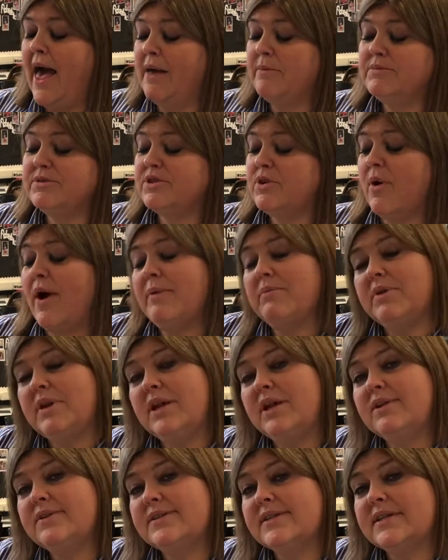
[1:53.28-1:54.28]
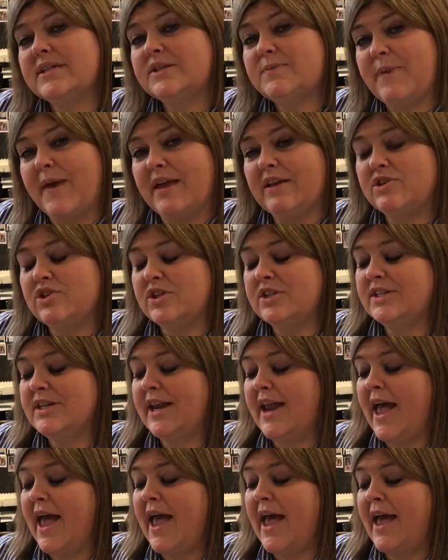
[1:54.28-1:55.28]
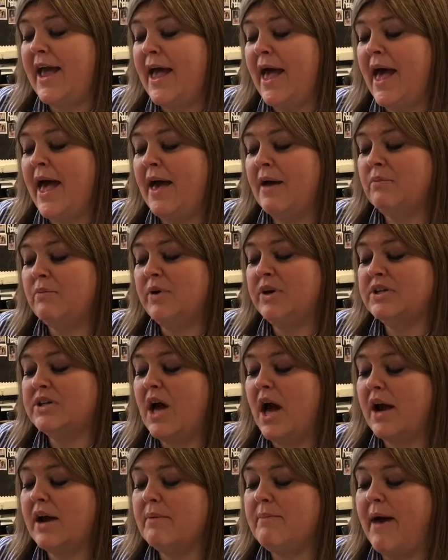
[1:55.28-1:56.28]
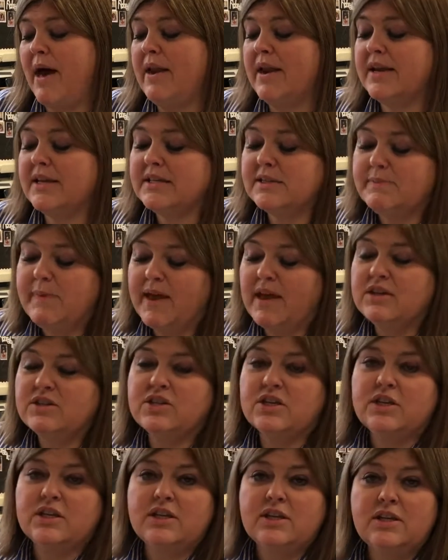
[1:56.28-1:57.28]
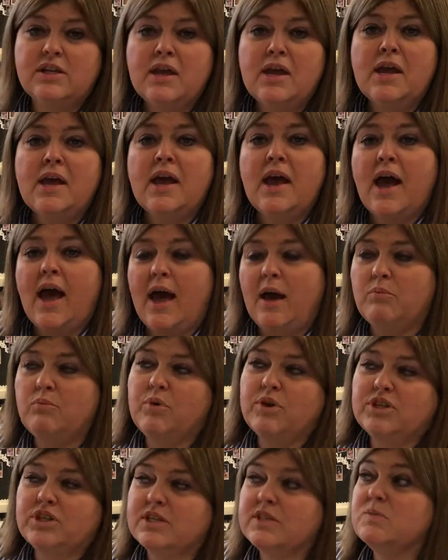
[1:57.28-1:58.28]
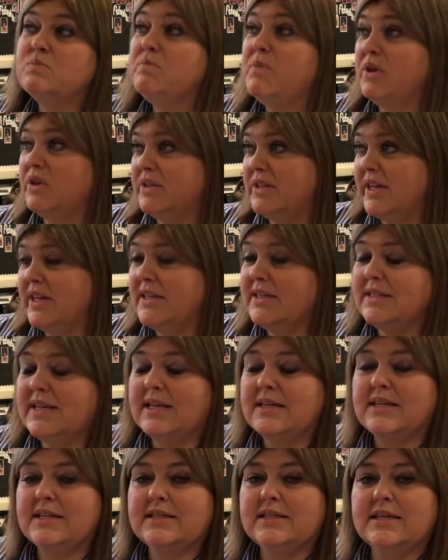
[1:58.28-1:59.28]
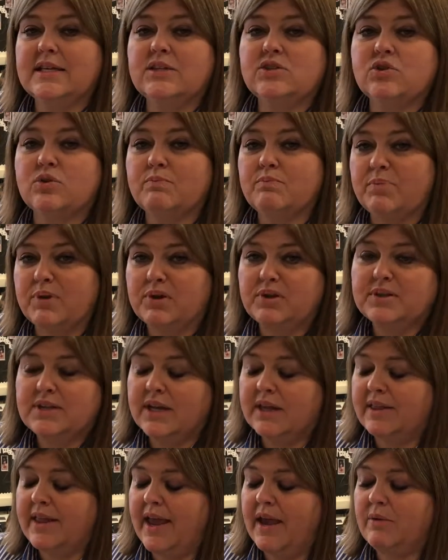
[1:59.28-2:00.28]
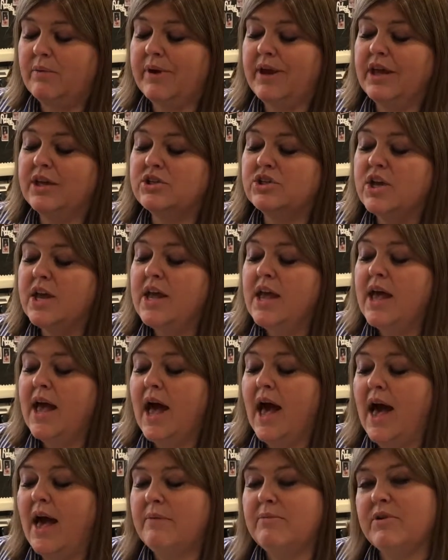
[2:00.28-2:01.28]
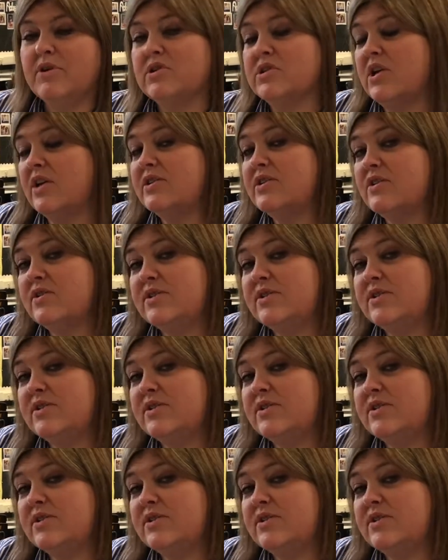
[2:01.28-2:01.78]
So I'm going to use expansion today. We talk about expansion, which is building sentences or building language. There's also